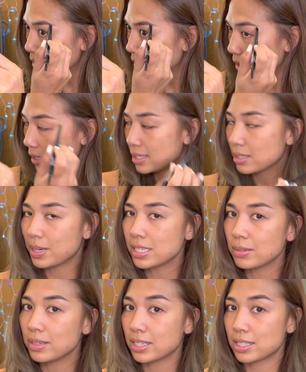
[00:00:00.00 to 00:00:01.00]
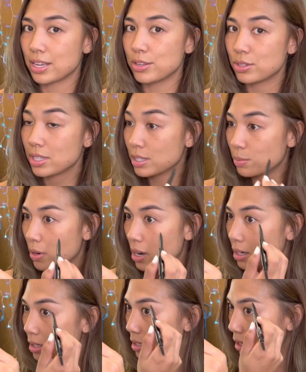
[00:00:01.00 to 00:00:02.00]
and especially because I use these
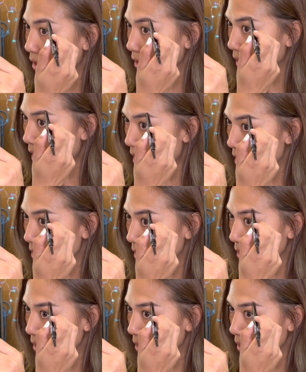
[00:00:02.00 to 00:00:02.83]
products a lot,